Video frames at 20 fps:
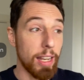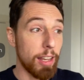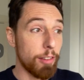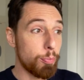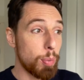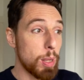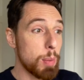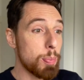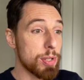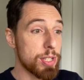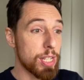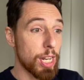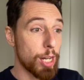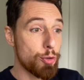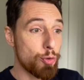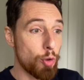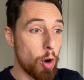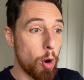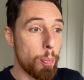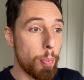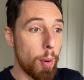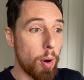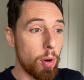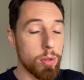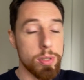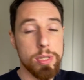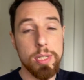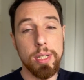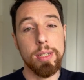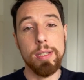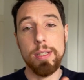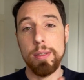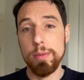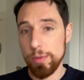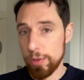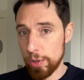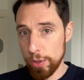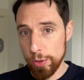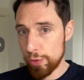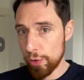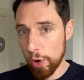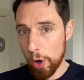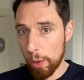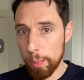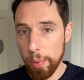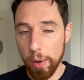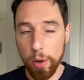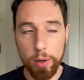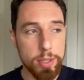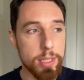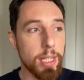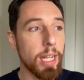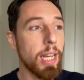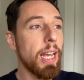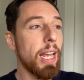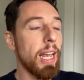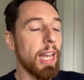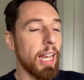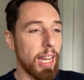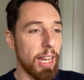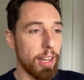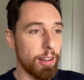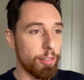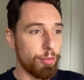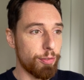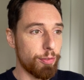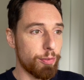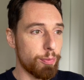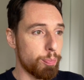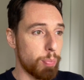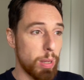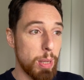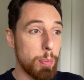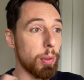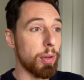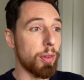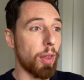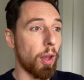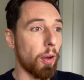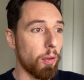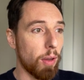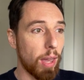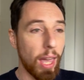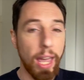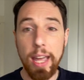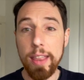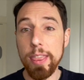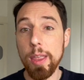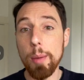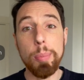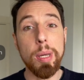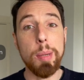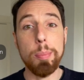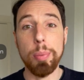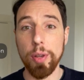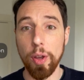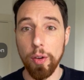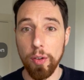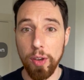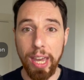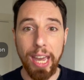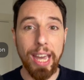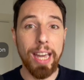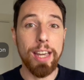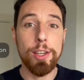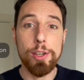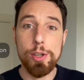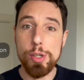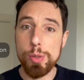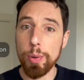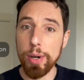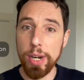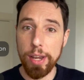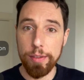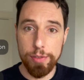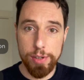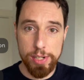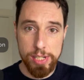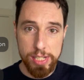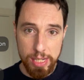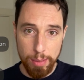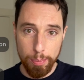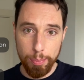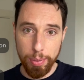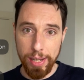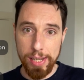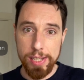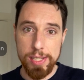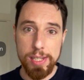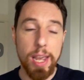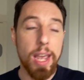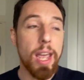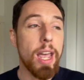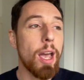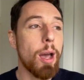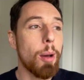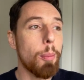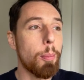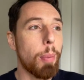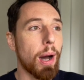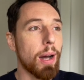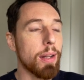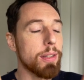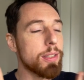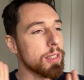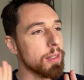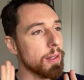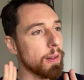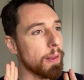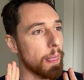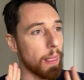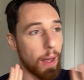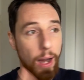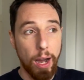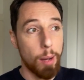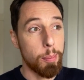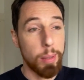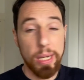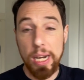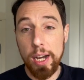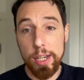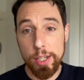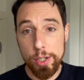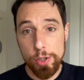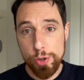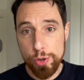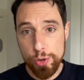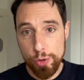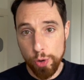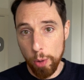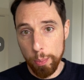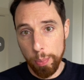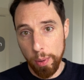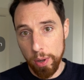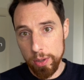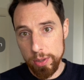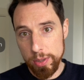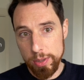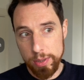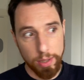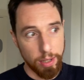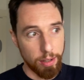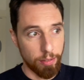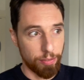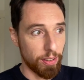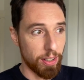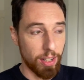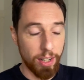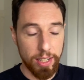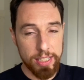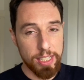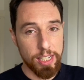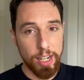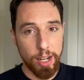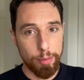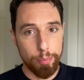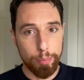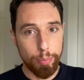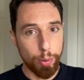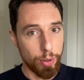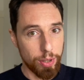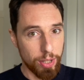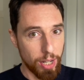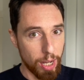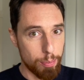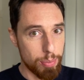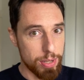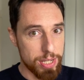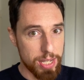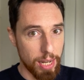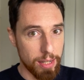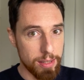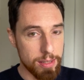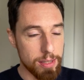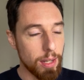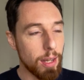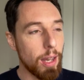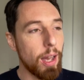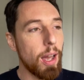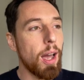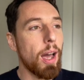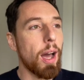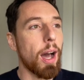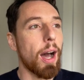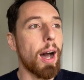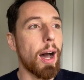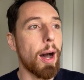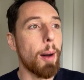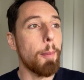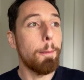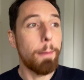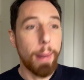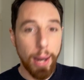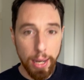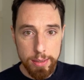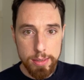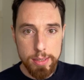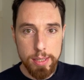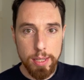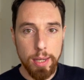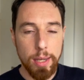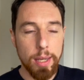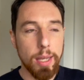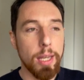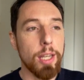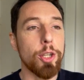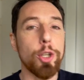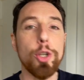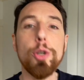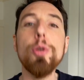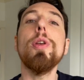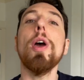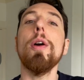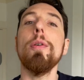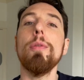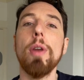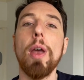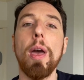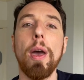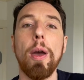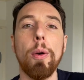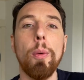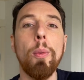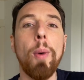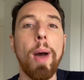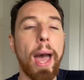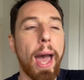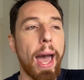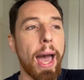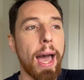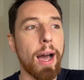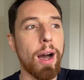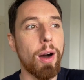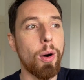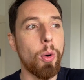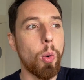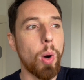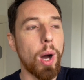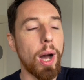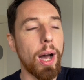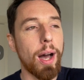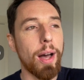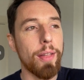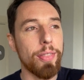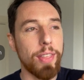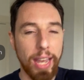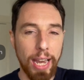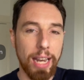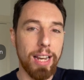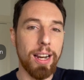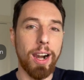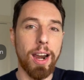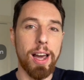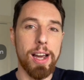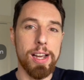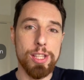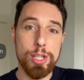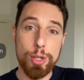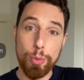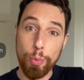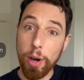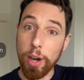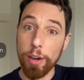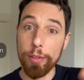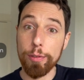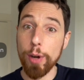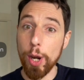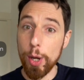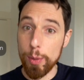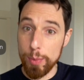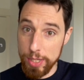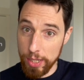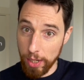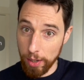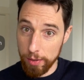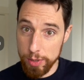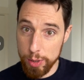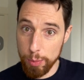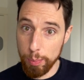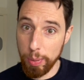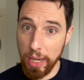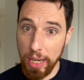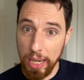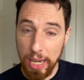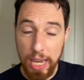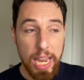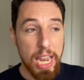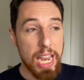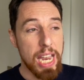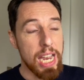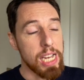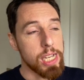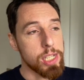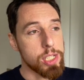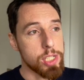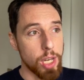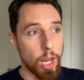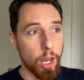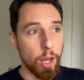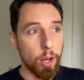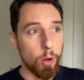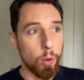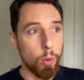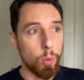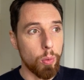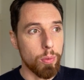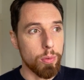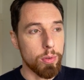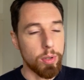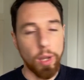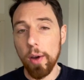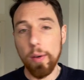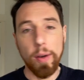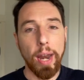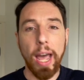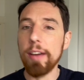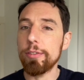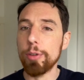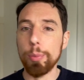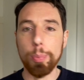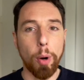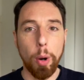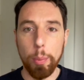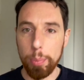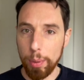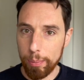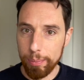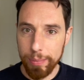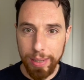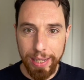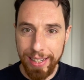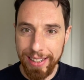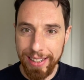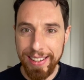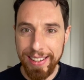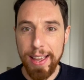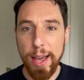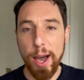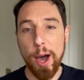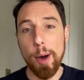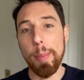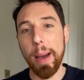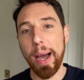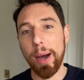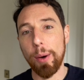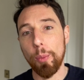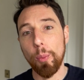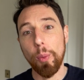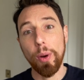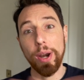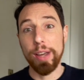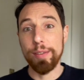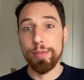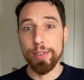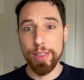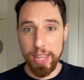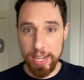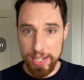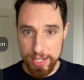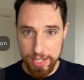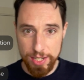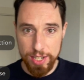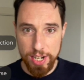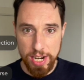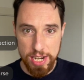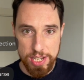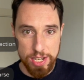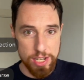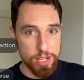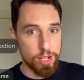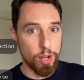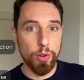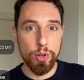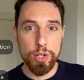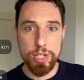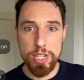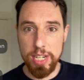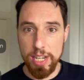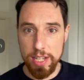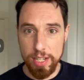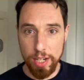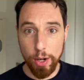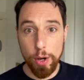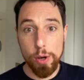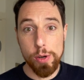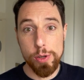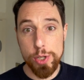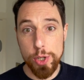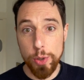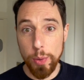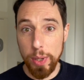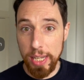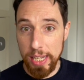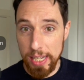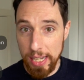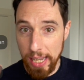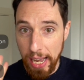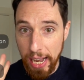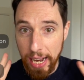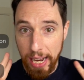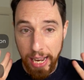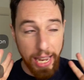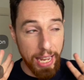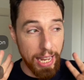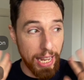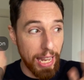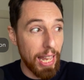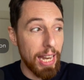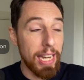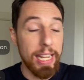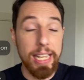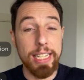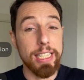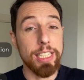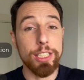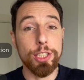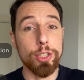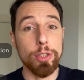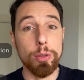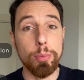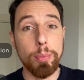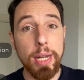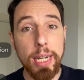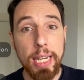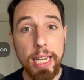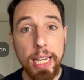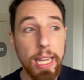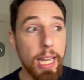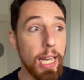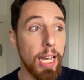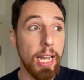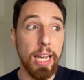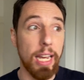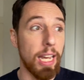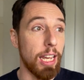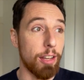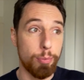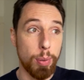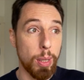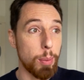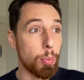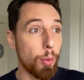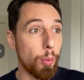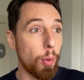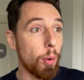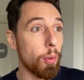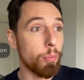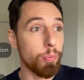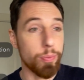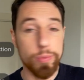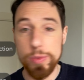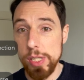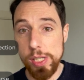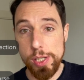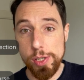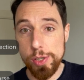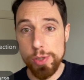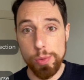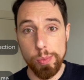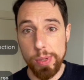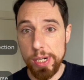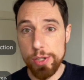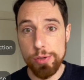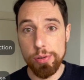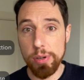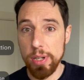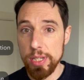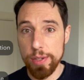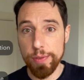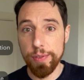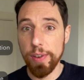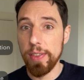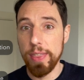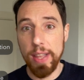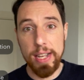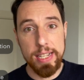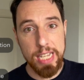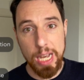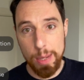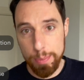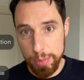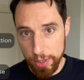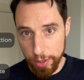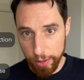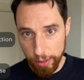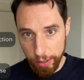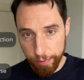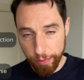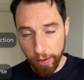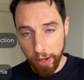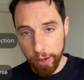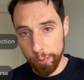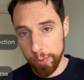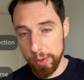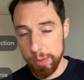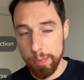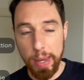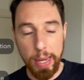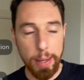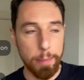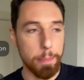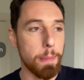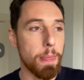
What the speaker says: If people say Dropbox, do Dropbox. If people don't care, then people don't care. Use whatever is simplest. But I use Dropbox for 99.9%, but you don't know how the end client's workflow is going to be. So don't have a problem about whatever they suggest, as long as it doesn't cost you any additional money. If people want to use WeTransfer, that's absolutely fine with me.